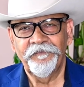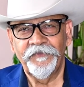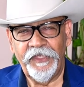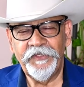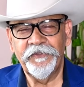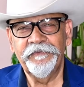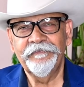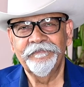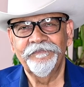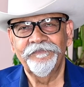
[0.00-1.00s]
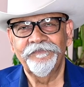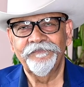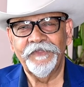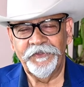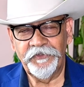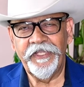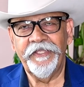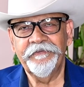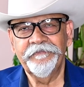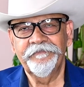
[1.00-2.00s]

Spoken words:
Thank you and good day.